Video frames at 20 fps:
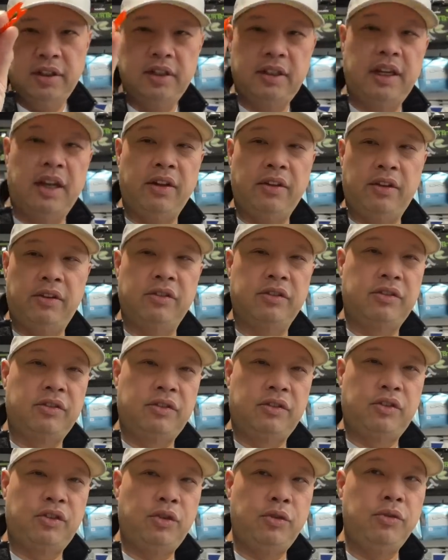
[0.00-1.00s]
Now there's
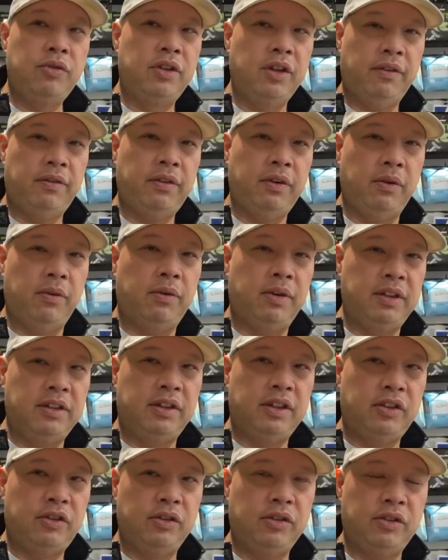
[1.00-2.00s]
two different
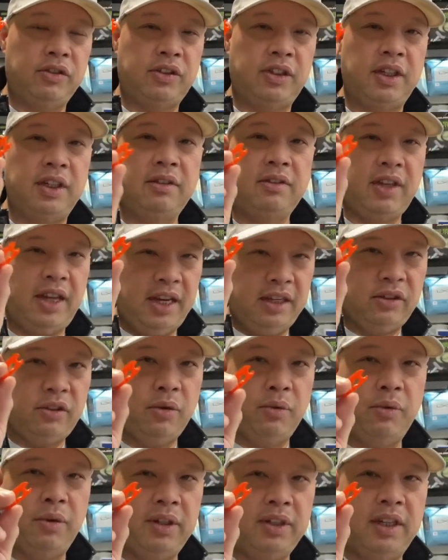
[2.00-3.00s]
ones that you'll see. Take
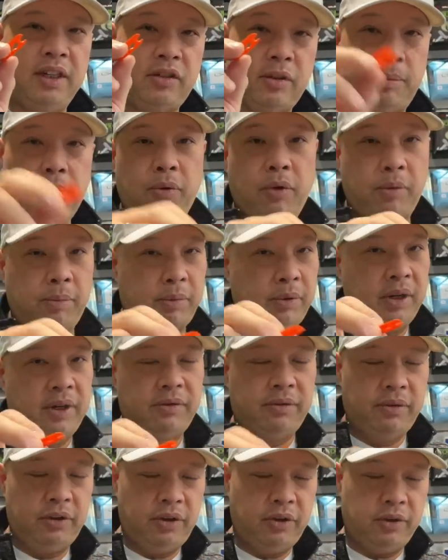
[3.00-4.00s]
the one that's
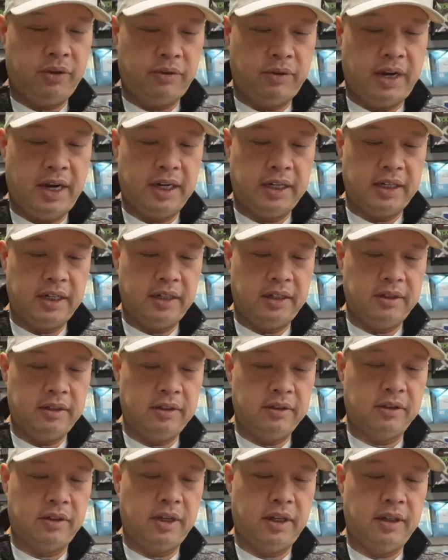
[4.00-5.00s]
appropriate for your racket,
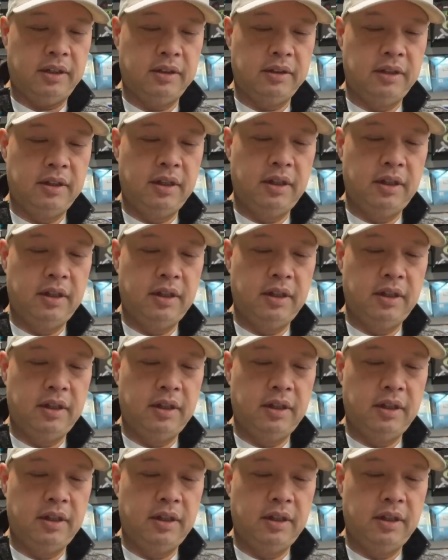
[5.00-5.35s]
okay?